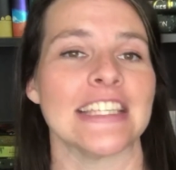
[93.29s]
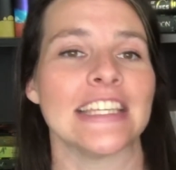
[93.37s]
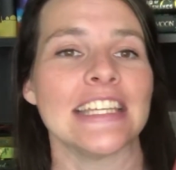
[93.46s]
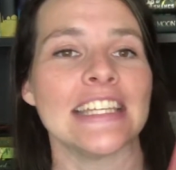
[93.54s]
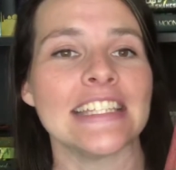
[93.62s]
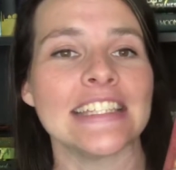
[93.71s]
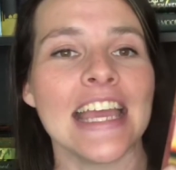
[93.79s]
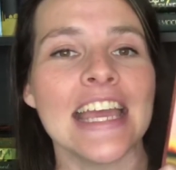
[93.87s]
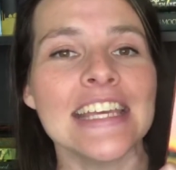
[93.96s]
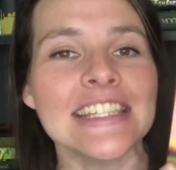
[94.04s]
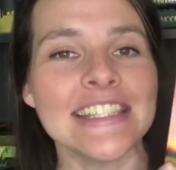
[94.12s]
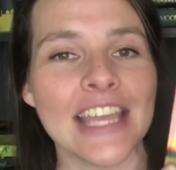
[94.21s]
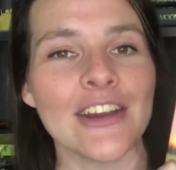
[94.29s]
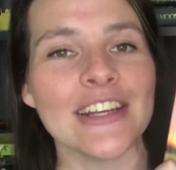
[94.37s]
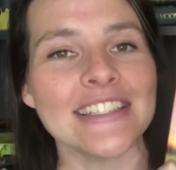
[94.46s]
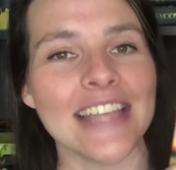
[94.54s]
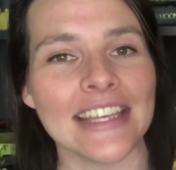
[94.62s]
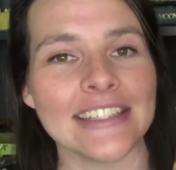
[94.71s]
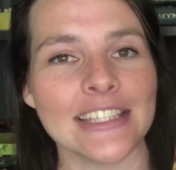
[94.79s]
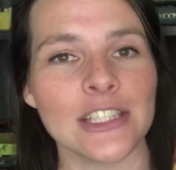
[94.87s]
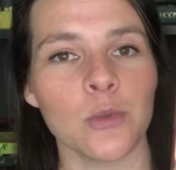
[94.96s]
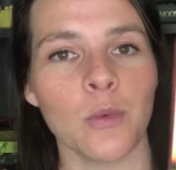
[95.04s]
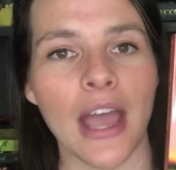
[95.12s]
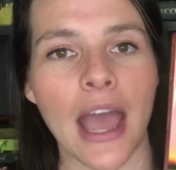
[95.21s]
and it is Sarah
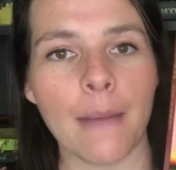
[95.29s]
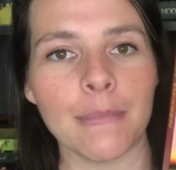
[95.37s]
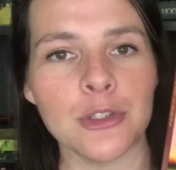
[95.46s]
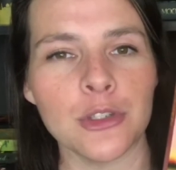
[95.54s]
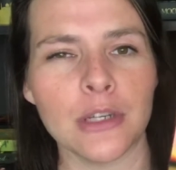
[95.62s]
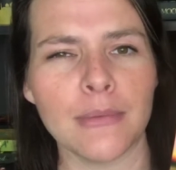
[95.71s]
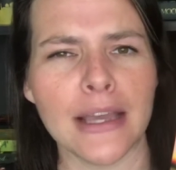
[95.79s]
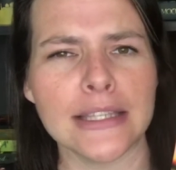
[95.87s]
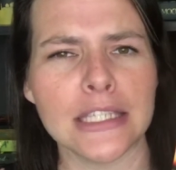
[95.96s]
Dessen's What Happened to Goodbye.